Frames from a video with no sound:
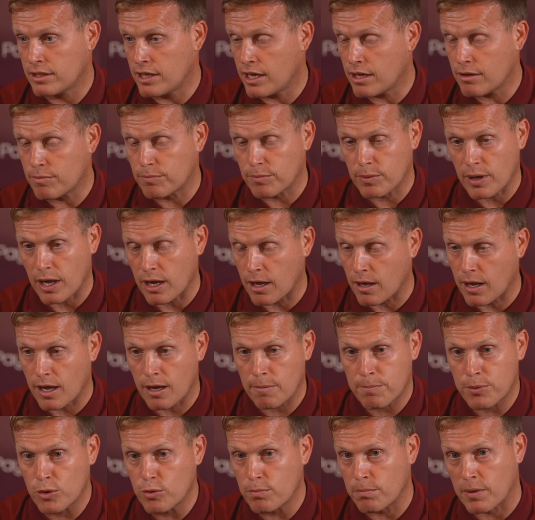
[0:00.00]
Yeah, but
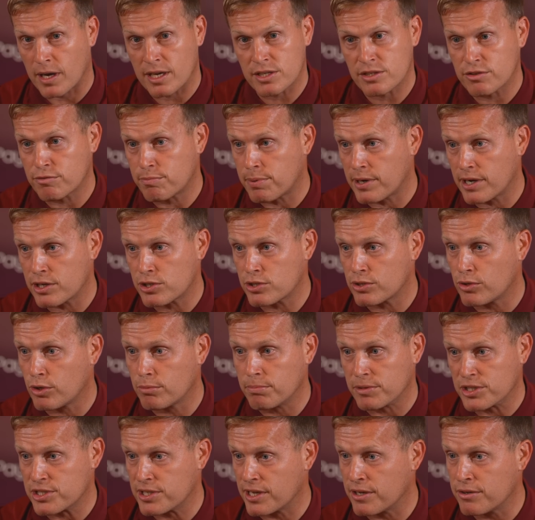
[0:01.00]
I put massive pressure
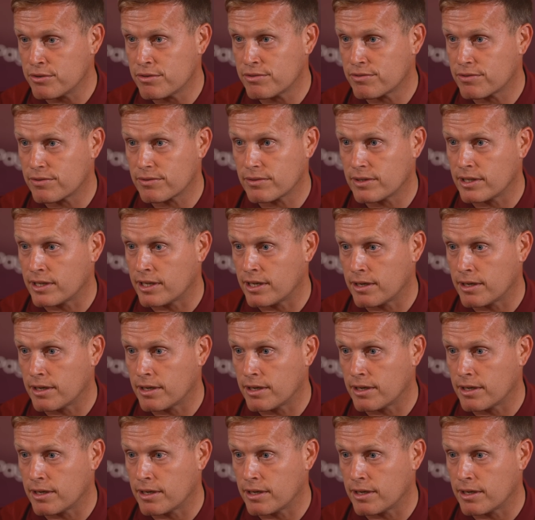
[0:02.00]
on myself.